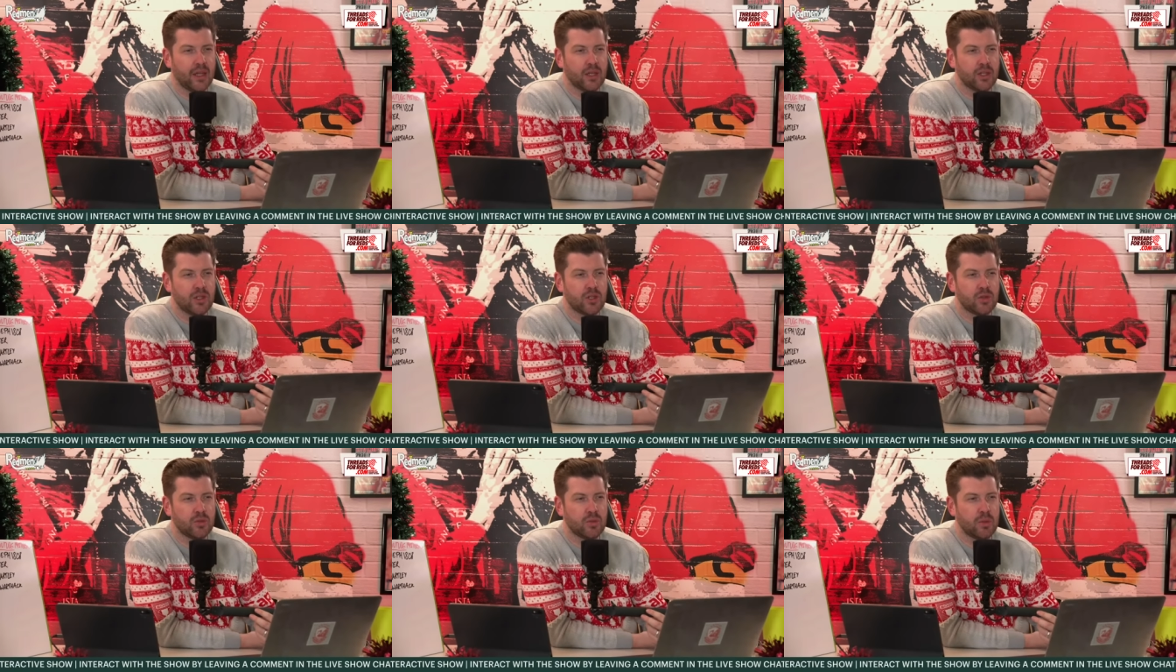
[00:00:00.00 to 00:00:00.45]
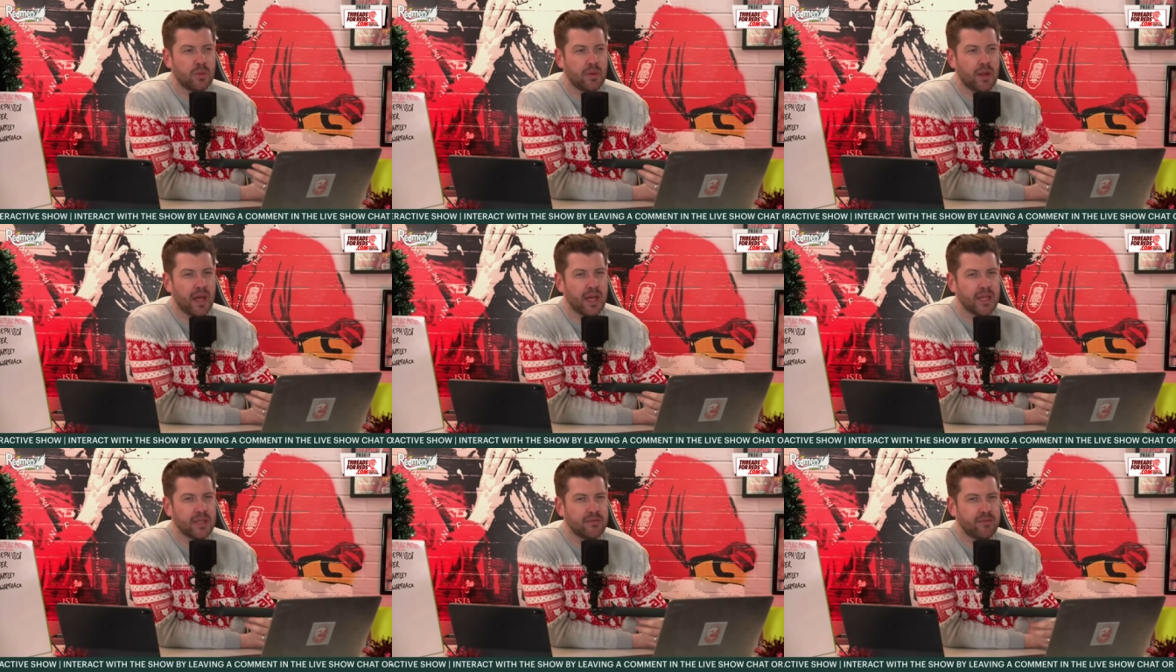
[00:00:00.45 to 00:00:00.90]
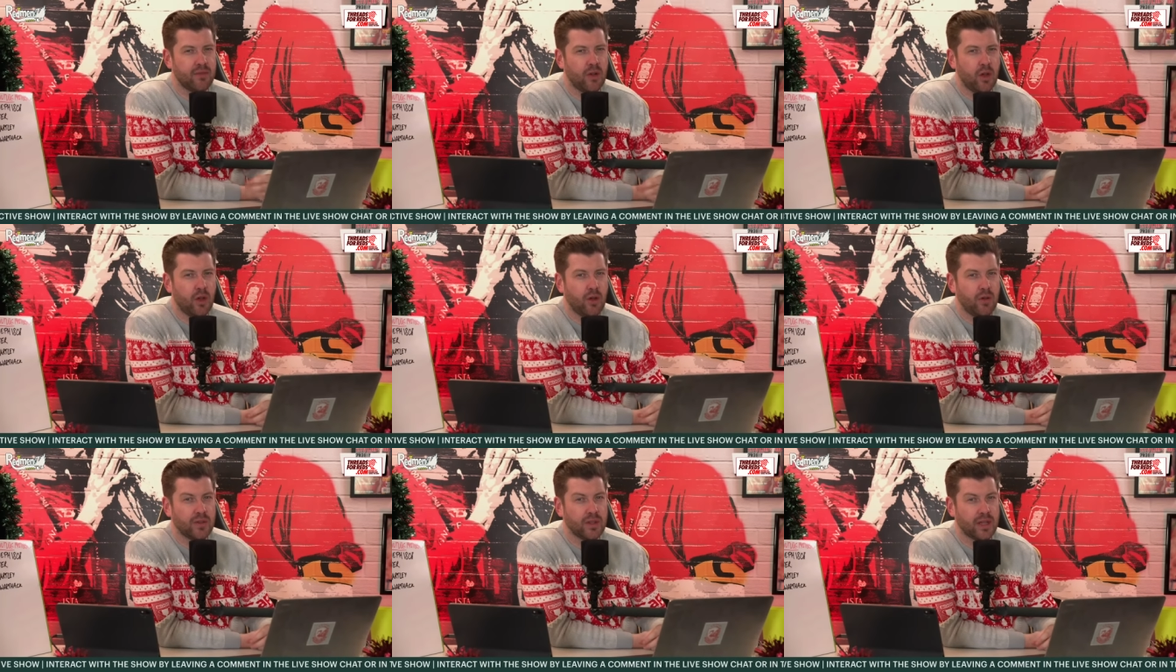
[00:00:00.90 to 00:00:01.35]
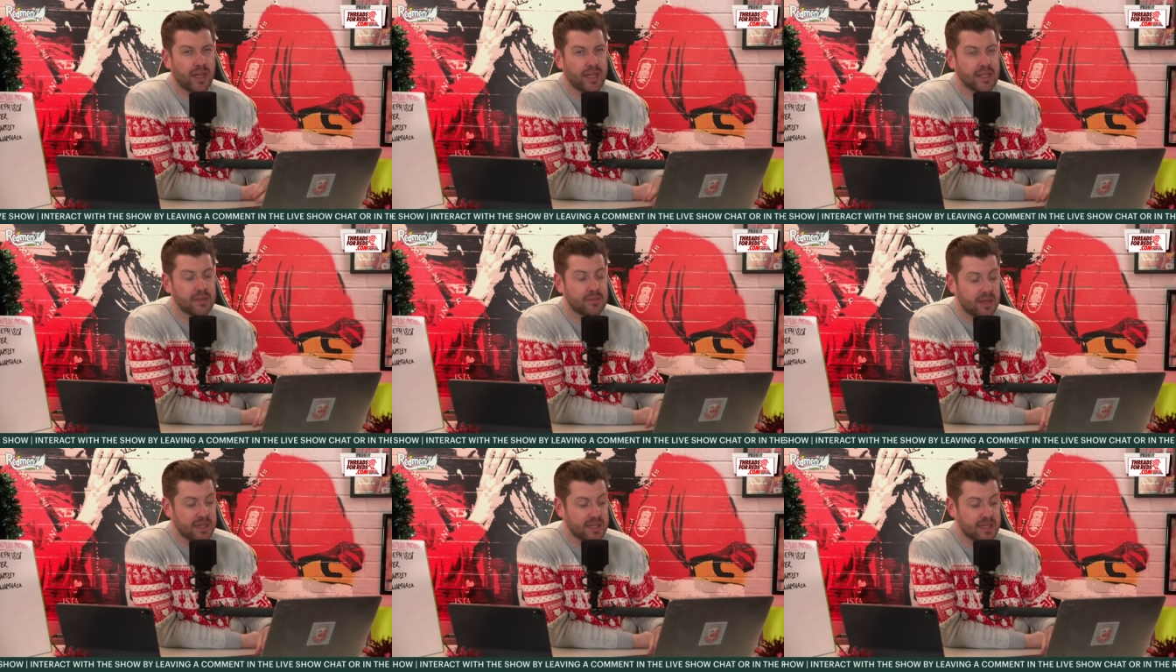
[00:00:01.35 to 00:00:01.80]
some of the players involved
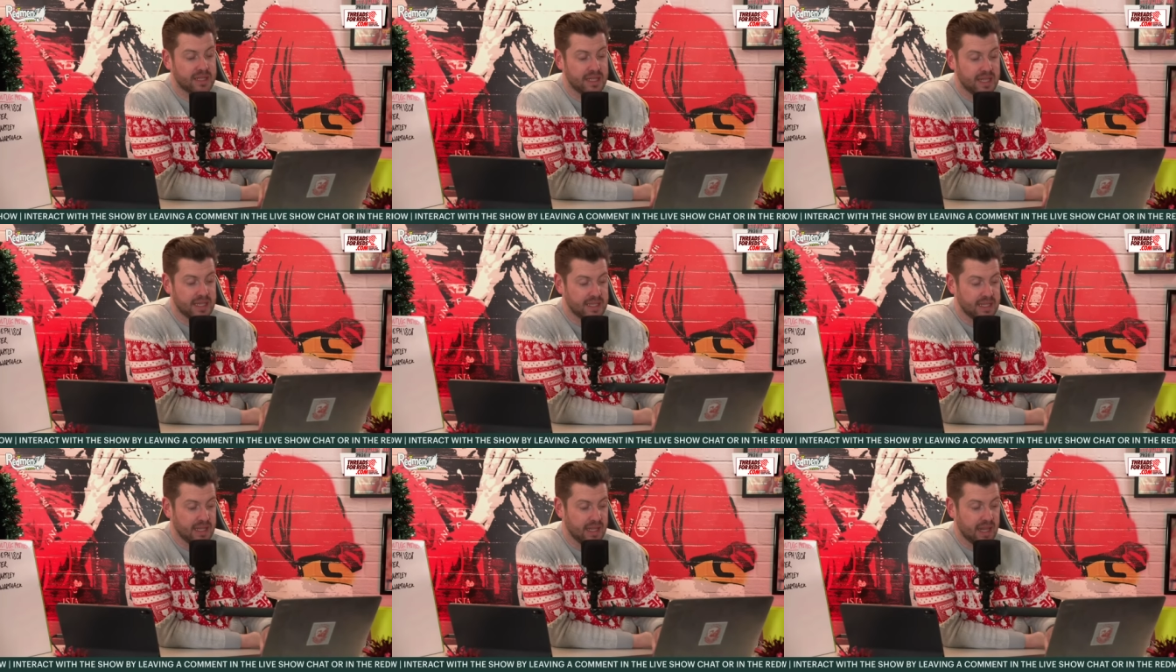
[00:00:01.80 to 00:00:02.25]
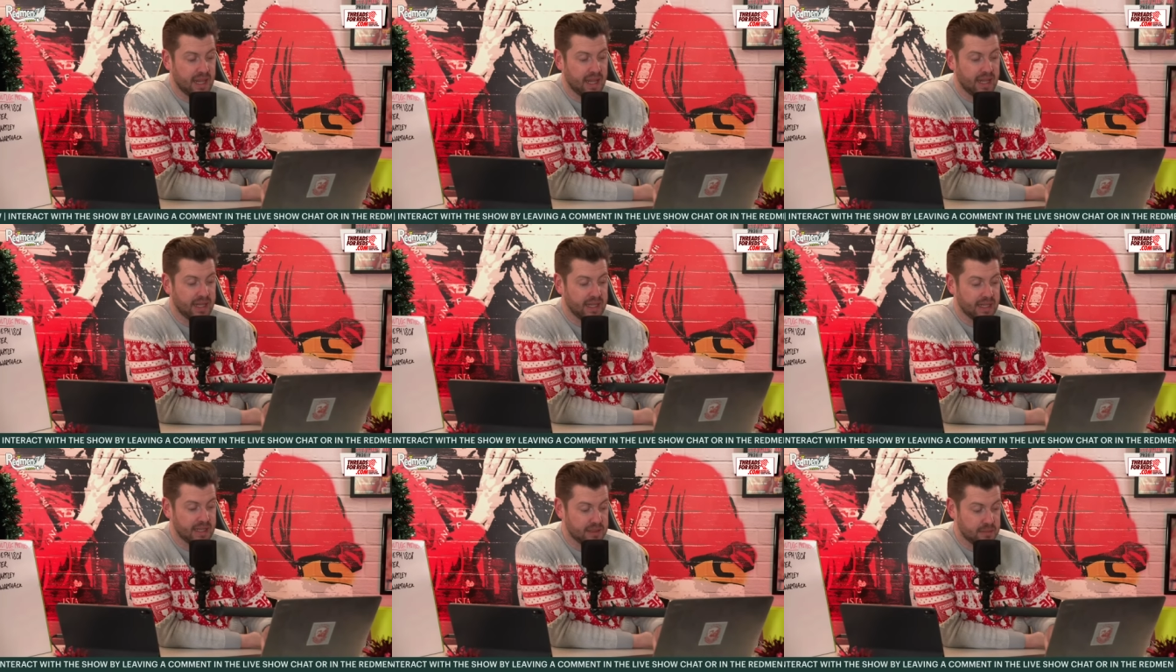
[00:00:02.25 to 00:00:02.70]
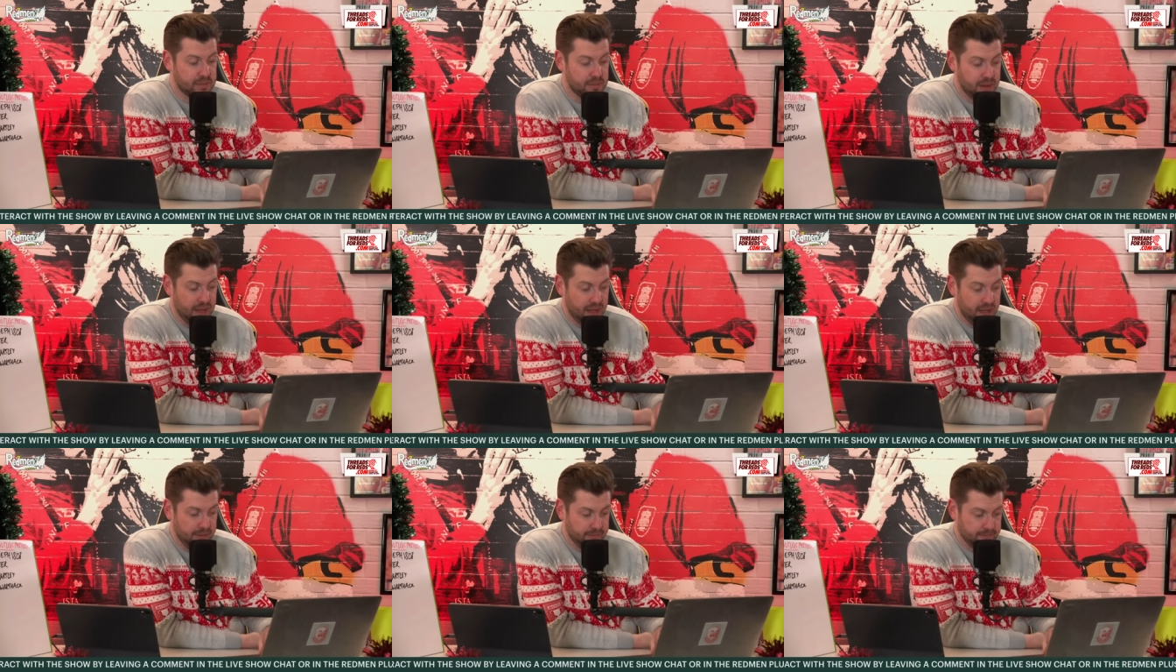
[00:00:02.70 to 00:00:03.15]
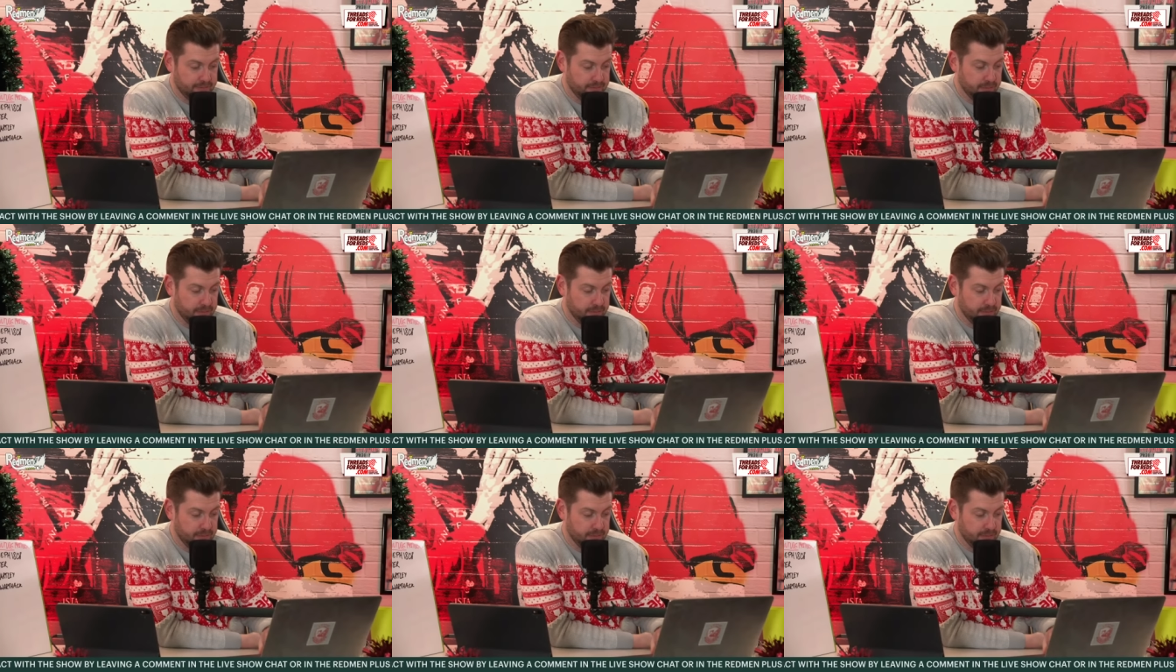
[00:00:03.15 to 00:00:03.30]
against Man City are likely to be.